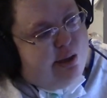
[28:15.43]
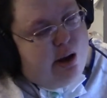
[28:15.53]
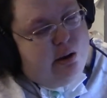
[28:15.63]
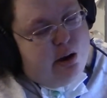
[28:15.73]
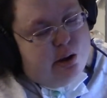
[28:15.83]

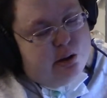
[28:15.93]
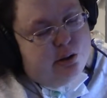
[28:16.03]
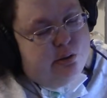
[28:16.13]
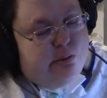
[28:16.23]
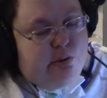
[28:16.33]
Eric
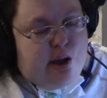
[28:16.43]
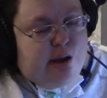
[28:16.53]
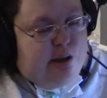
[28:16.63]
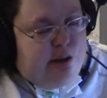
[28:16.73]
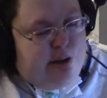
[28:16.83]
and
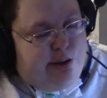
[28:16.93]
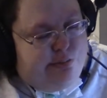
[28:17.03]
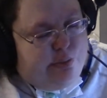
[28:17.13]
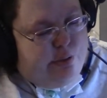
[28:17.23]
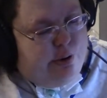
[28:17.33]
Ricky
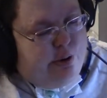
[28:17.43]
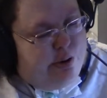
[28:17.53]
anymore.